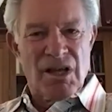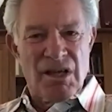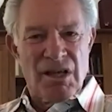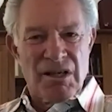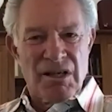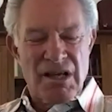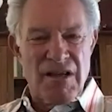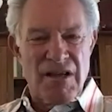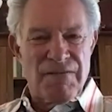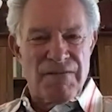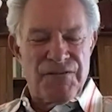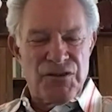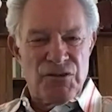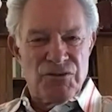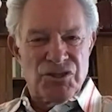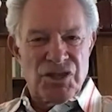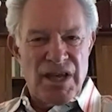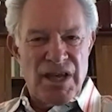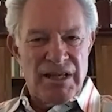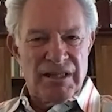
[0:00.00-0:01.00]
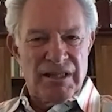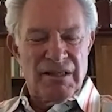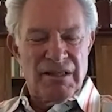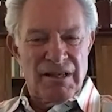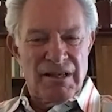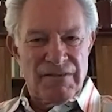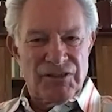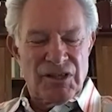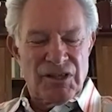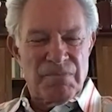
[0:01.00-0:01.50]
If
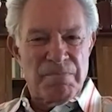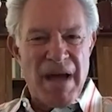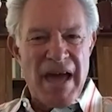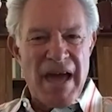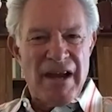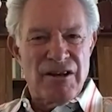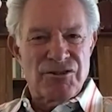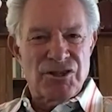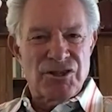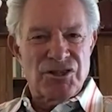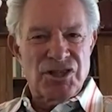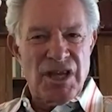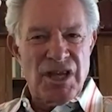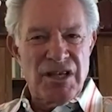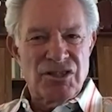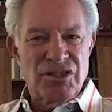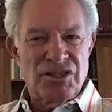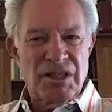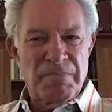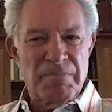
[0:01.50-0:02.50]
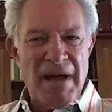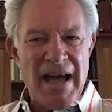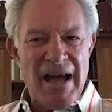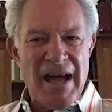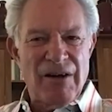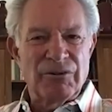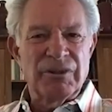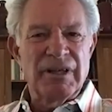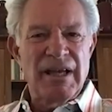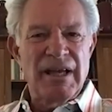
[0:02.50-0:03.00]
the manager takes them out
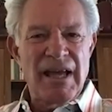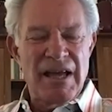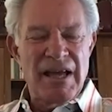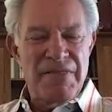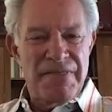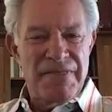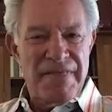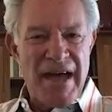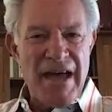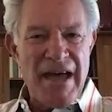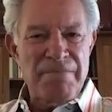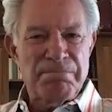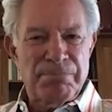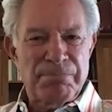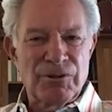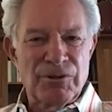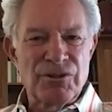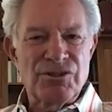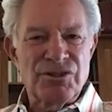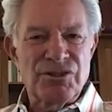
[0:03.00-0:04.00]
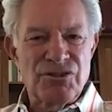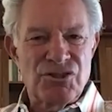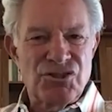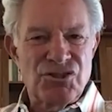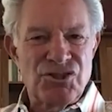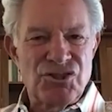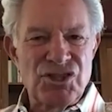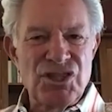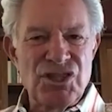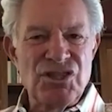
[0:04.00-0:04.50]
and that person
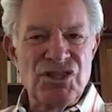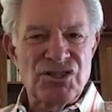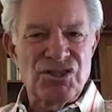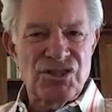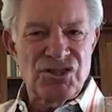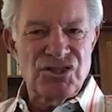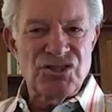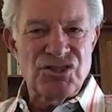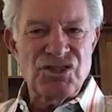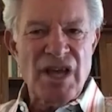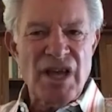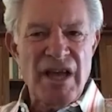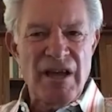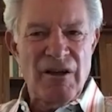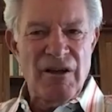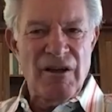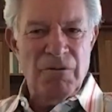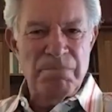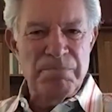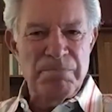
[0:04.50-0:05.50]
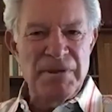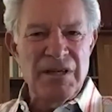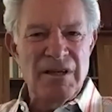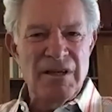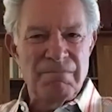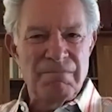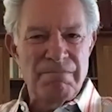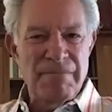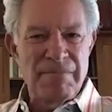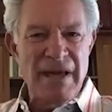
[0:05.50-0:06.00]
sees the sale being
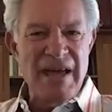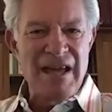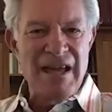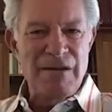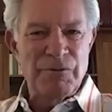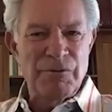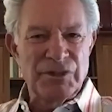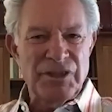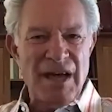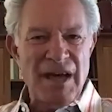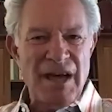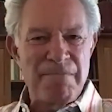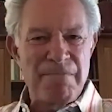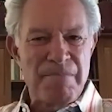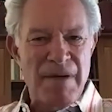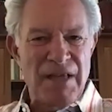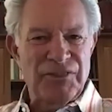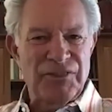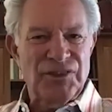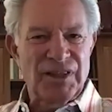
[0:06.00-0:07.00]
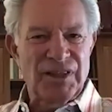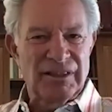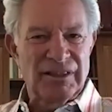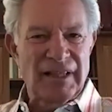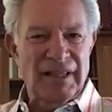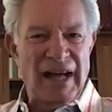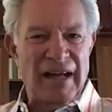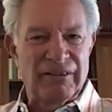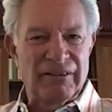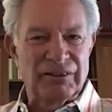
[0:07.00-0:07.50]
made with that
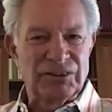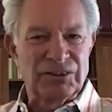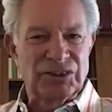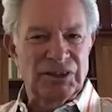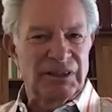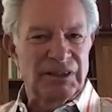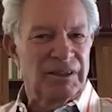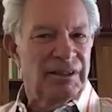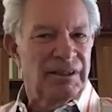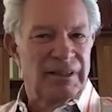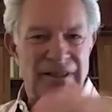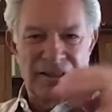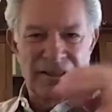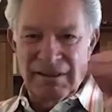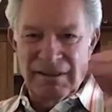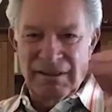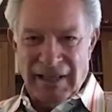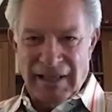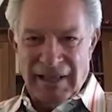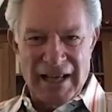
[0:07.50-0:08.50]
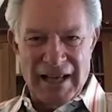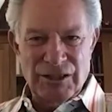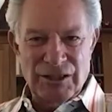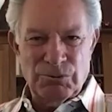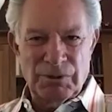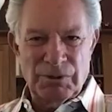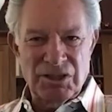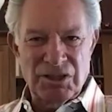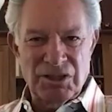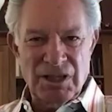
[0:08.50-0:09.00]
methodology, that's what it
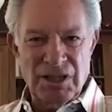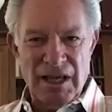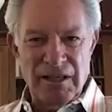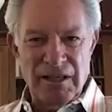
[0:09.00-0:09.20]
takes.